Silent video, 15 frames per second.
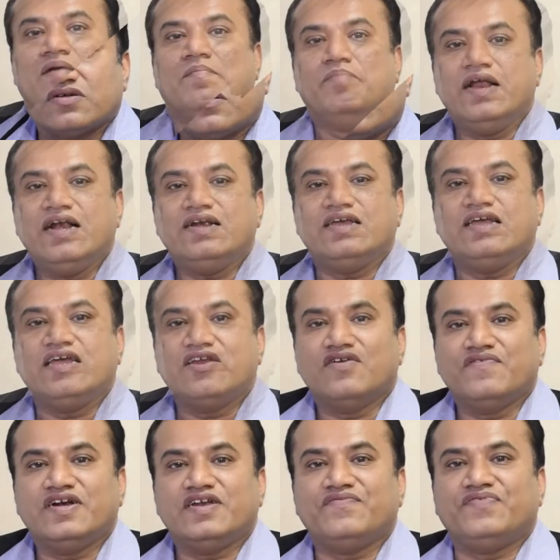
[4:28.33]
Build
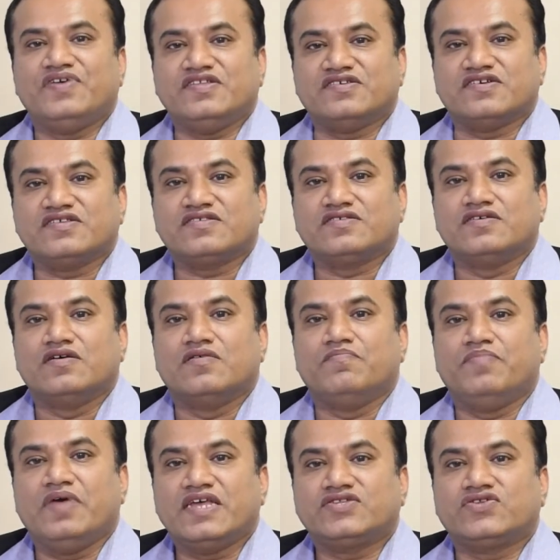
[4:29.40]
innovative features
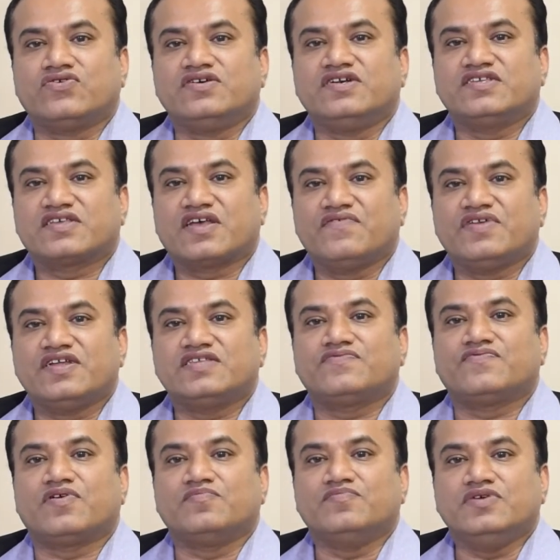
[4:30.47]
based on discoveries
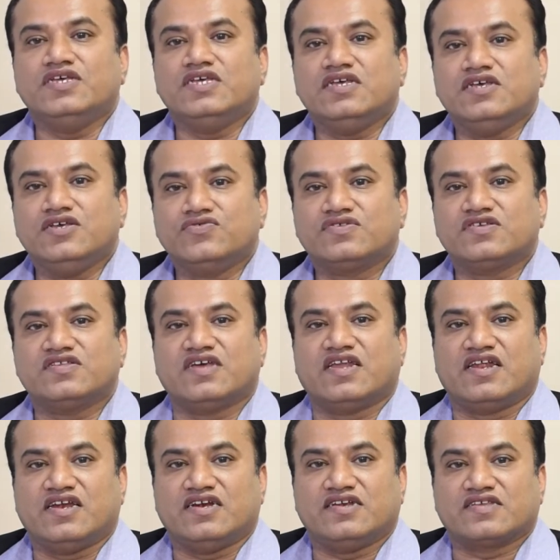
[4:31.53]
from usage
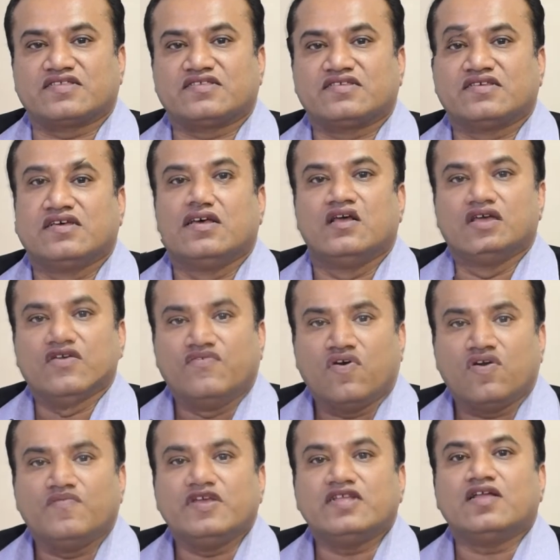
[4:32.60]
analytics.
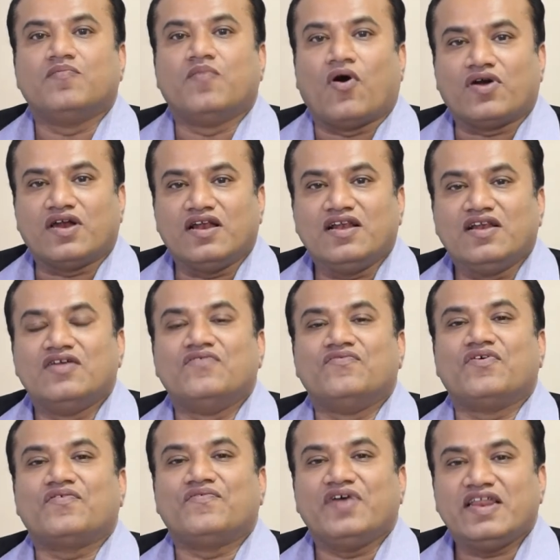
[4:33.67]
Evolving the model
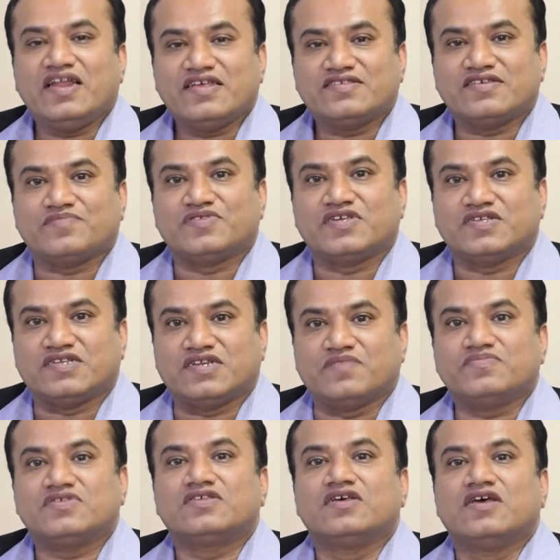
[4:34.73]
for various
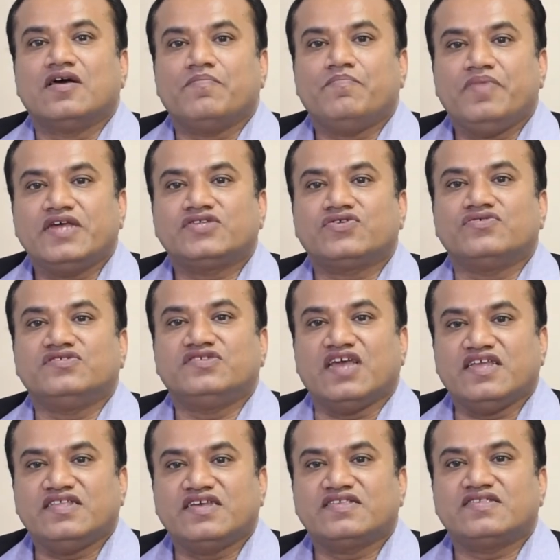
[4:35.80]
subsystems based on
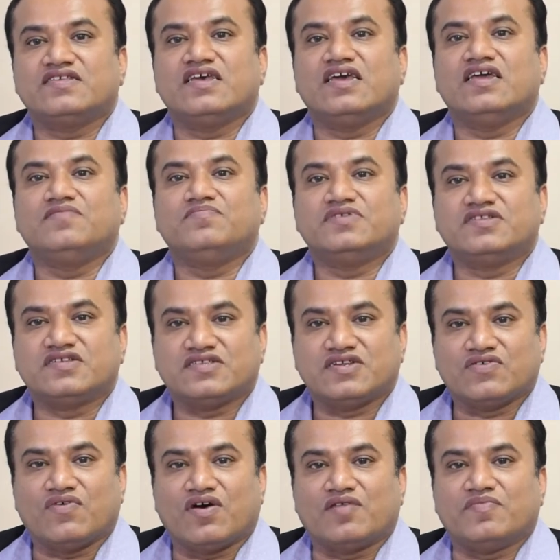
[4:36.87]
changes in business
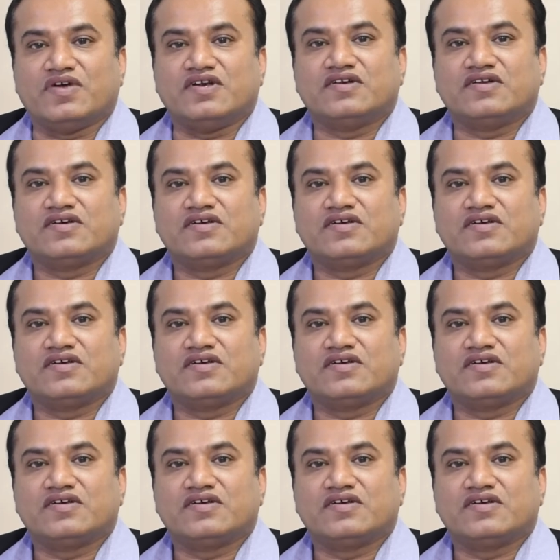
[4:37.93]
requirement.